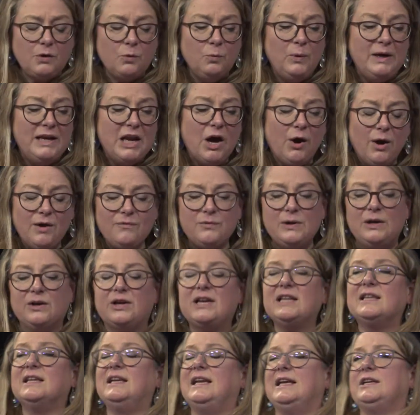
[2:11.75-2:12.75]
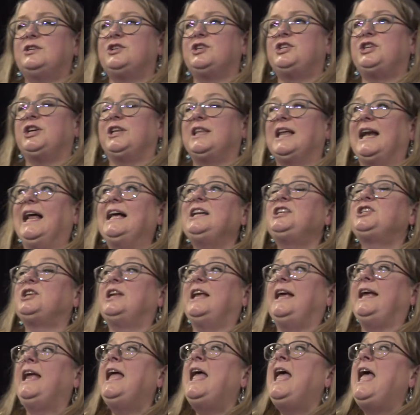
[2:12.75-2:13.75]
We know, if we look at the literature, that
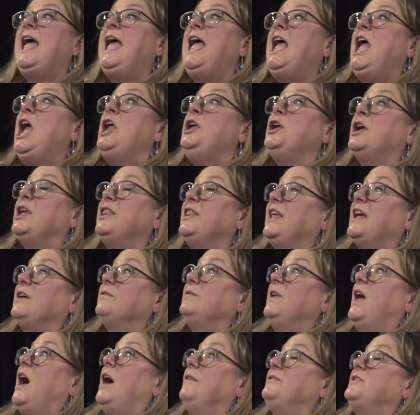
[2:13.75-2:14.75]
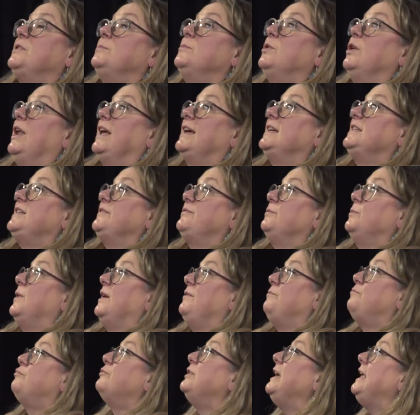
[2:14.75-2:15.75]
actually you can think of laughter more like a different
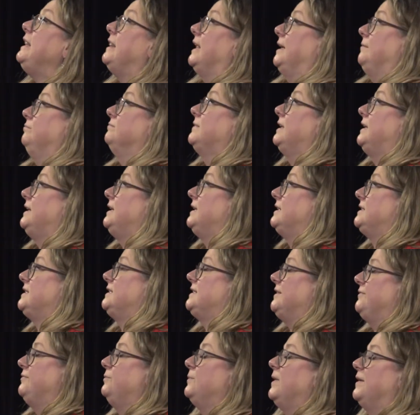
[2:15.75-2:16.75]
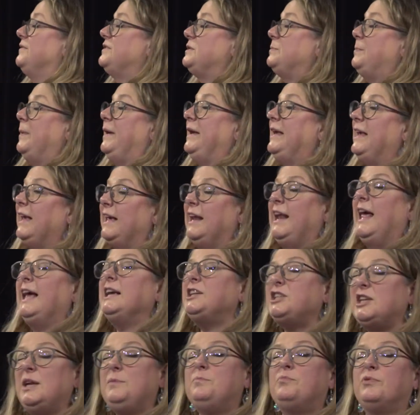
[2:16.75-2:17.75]
way of breathing than it is a different way of speaking. And
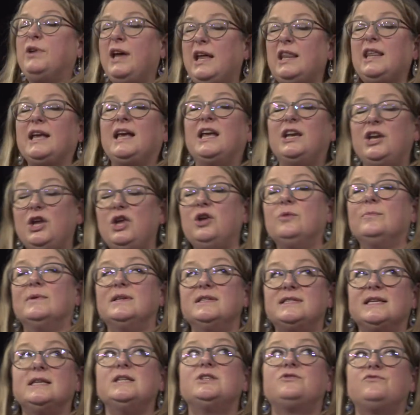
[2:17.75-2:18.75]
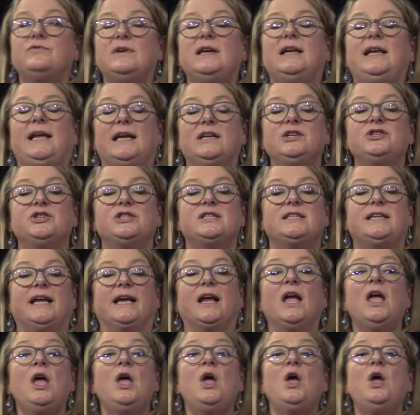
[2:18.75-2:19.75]
actually, breathing in humans is really
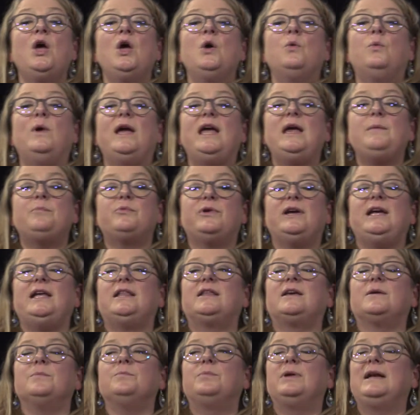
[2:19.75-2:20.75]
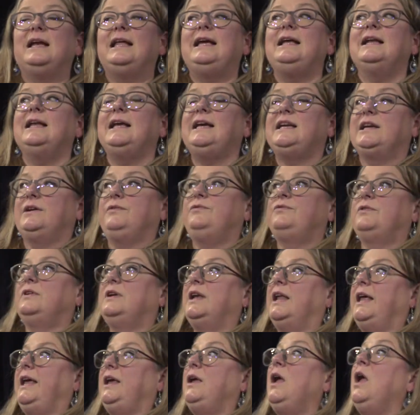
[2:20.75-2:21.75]
interesting. We breathe completely
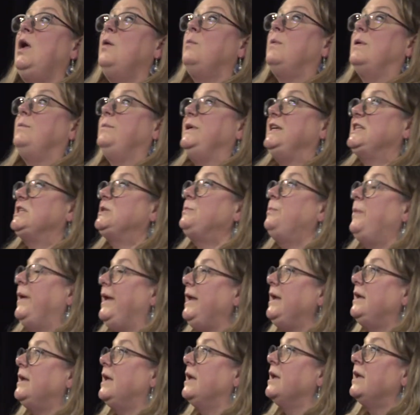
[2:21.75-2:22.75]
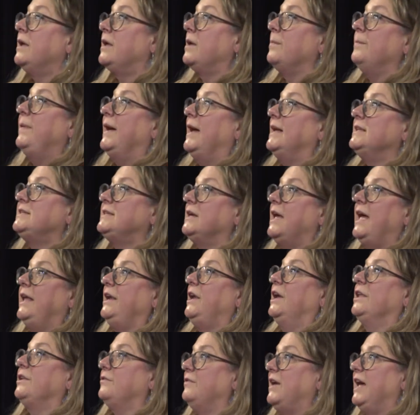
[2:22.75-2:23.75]
differently when we speak compared to
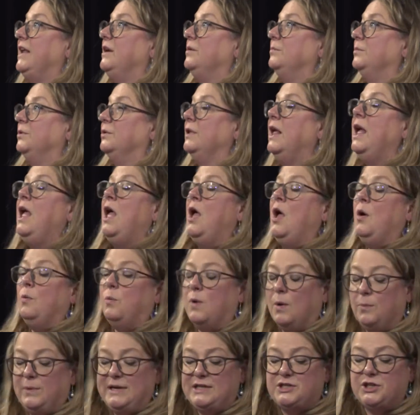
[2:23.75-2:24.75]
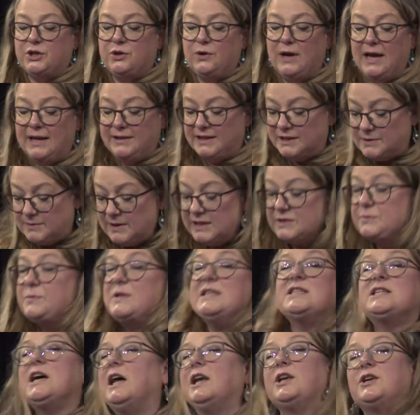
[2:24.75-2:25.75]
any other animal. What we do, and it's
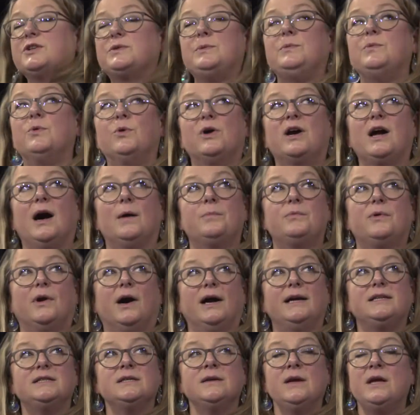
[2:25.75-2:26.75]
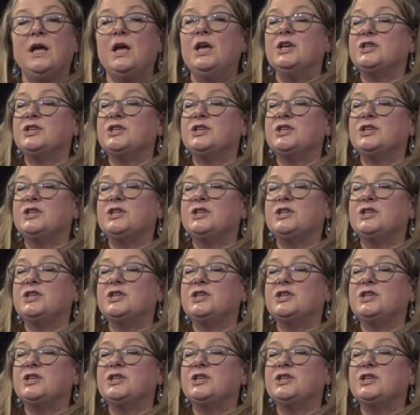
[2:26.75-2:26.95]
entirely because we walk upright.